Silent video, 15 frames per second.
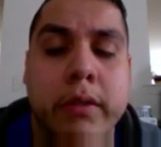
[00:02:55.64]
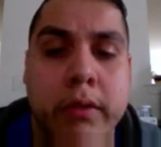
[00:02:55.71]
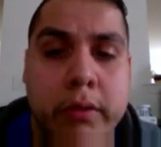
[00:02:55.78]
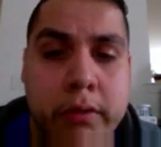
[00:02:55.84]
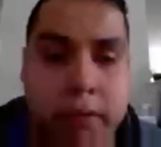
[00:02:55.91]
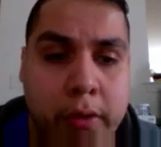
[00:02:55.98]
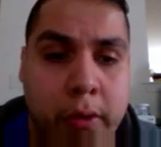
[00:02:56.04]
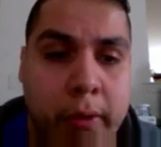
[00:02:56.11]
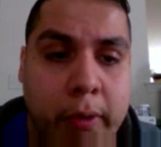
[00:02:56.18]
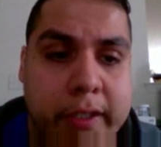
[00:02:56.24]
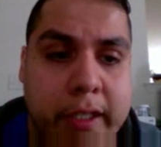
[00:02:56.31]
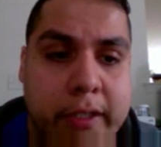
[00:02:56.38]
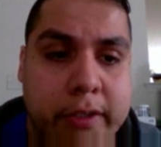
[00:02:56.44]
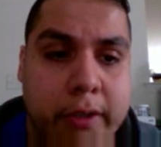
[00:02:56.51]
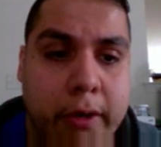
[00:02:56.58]
So
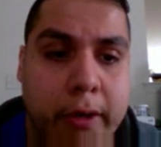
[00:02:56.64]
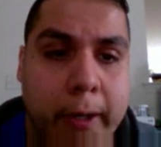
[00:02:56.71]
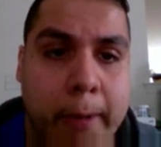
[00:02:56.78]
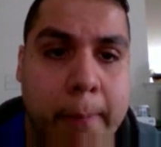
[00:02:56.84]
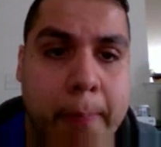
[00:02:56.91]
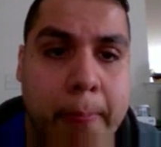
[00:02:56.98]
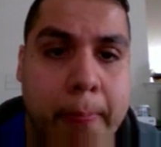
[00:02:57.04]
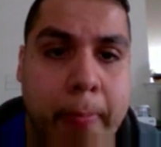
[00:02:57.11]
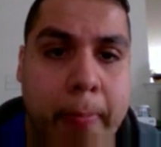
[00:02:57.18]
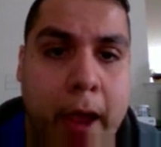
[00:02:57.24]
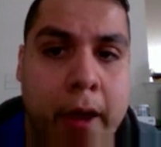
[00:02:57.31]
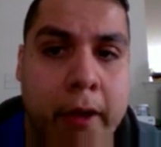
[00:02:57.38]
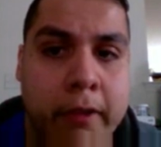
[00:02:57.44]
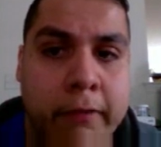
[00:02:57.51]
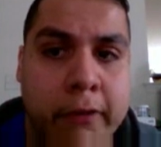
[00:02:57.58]
let's get started.
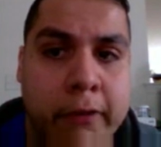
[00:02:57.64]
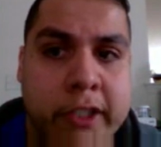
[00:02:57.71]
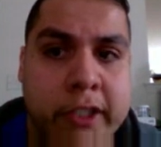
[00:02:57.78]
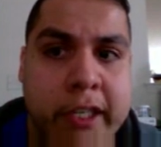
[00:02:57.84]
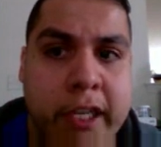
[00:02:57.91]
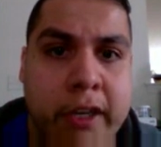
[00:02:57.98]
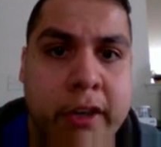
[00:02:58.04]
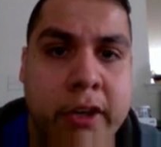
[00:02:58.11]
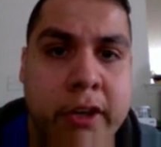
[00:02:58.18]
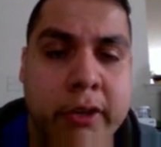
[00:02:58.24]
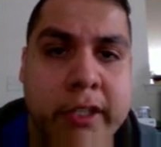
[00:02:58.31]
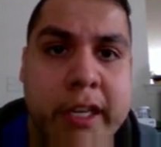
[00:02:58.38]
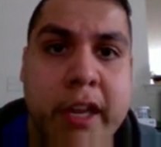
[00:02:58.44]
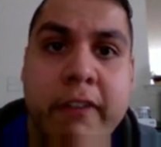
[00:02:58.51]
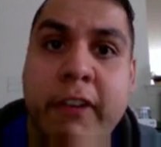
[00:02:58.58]
The first thing I need to do
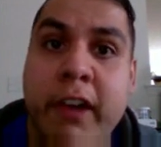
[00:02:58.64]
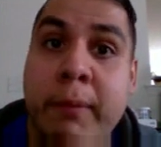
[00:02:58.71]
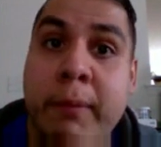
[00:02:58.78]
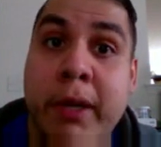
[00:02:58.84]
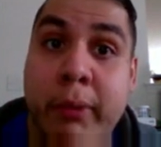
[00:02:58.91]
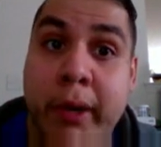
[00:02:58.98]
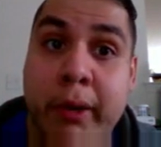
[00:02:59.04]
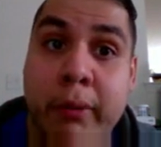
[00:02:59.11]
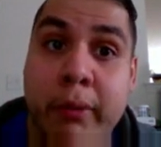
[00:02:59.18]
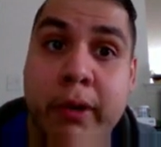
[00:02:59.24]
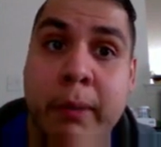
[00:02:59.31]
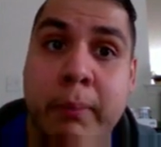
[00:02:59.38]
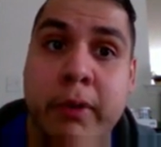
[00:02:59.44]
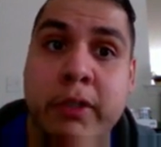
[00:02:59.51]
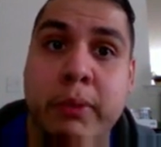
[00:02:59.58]
is I need to find my critical
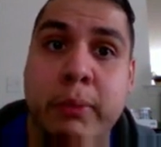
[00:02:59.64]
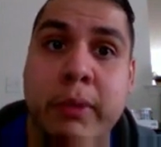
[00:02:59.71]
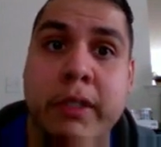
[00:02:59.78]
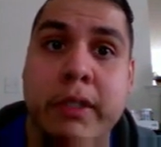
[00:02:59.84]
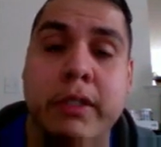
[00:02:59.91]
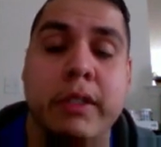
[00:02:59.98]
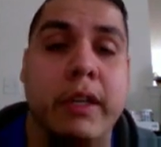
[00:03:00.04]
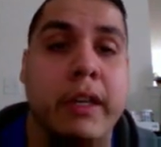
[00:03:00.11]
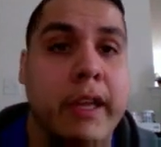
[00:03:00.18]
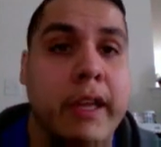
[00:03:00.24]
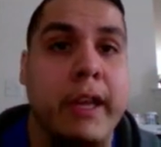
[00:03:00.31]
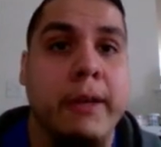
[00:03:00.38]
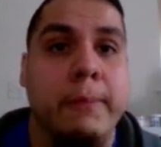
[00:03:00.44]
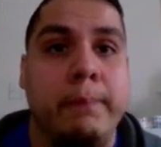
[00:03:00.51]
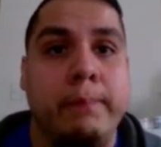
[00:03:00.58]
numbers, which,
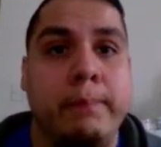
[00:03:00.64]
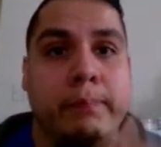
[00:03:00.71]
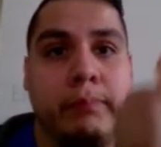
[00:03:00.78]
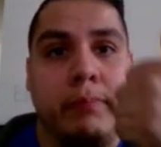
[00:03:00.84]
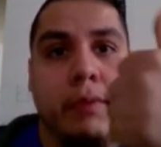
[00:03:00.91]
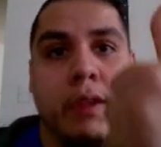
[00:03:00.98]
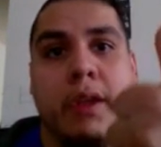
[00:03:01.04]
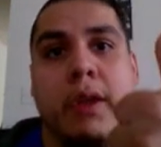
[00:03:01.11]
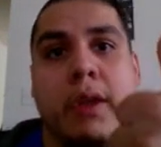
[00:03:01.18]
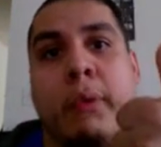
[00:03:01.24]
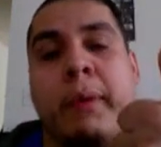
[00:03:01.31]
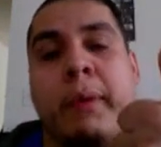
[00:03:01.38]
again, where